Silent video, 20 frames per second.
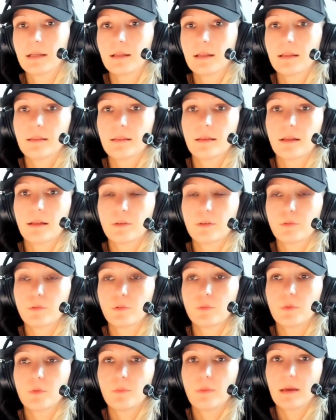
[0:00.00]
than you would
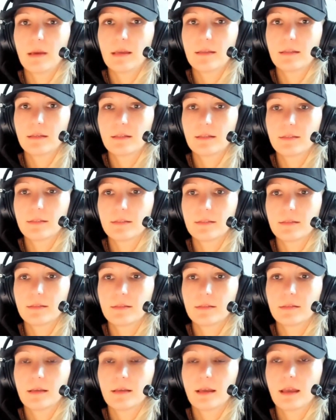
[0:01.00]
be paid as
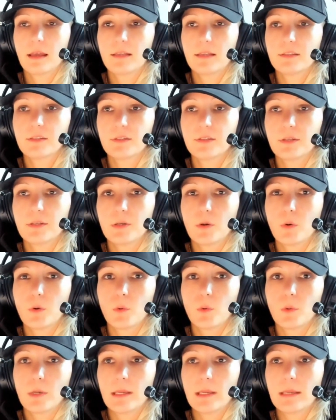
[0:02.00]
an
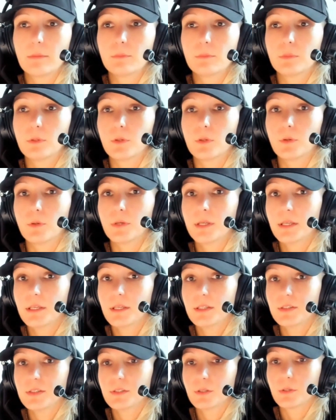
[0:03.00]
SEO employee.
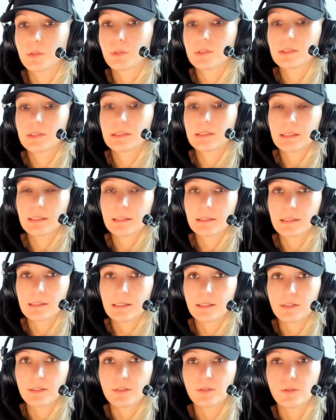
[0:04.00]
So still,
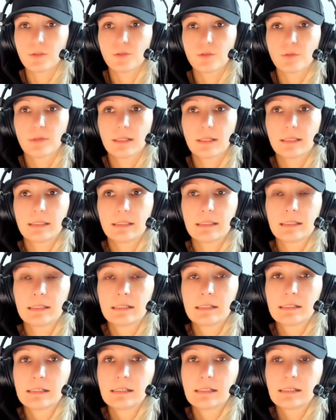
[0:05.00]
it is usually
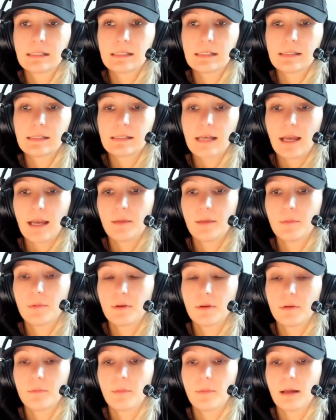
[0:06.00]
time
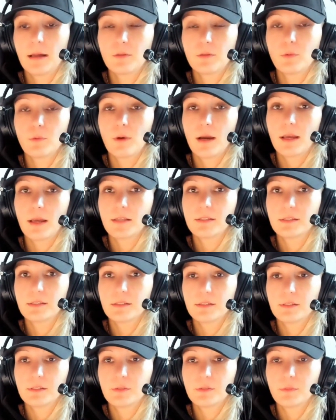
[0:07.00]
money wise
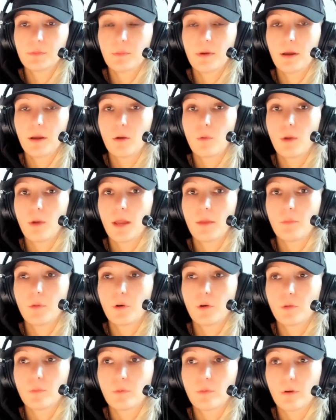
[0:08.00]
it is way
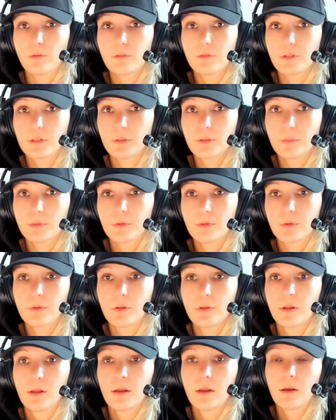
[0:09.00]
more profitable.
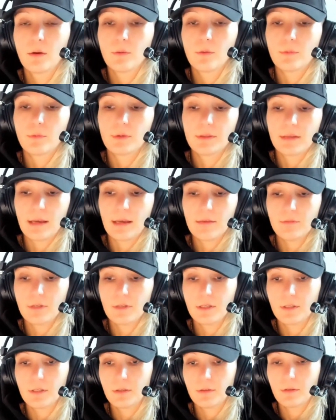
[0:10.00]
With
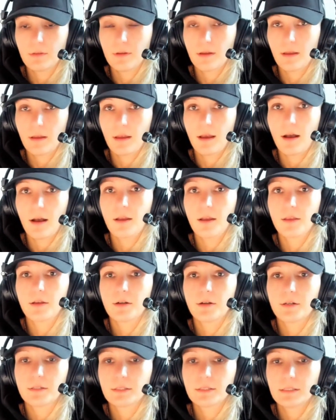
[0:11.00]
having a
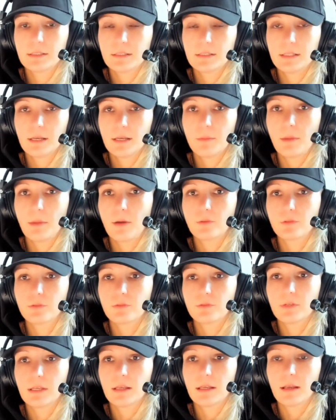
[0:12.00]
higher amount of
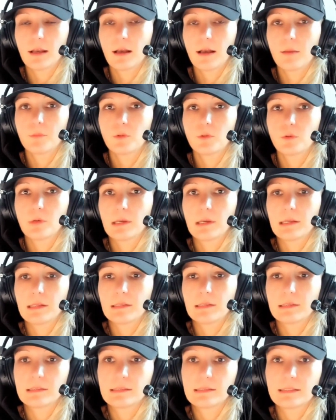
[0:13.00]
income, you
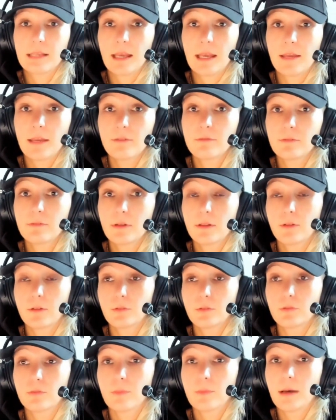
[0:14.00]
can save a lot
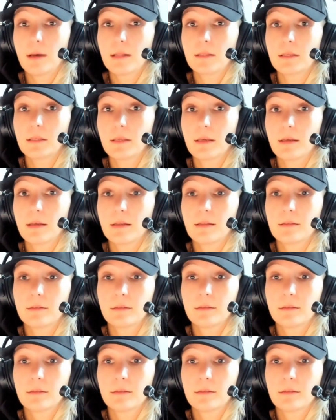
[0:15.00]
of money and